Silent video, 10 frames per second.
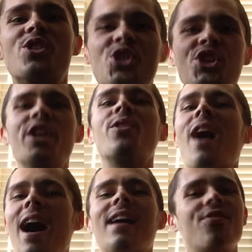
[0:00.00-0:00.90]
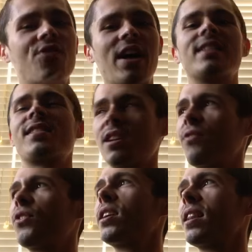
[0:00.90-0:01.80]
cheer, that's
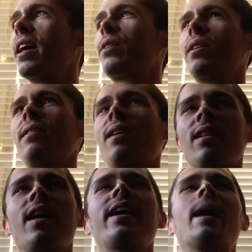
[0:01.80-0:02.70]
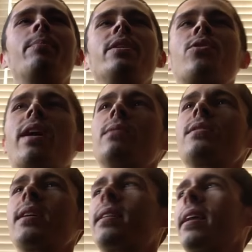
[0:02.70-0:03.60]
stuff that I like right there. I like happy
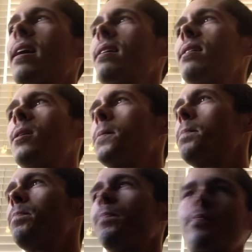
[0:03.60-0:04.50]
crowds like that. I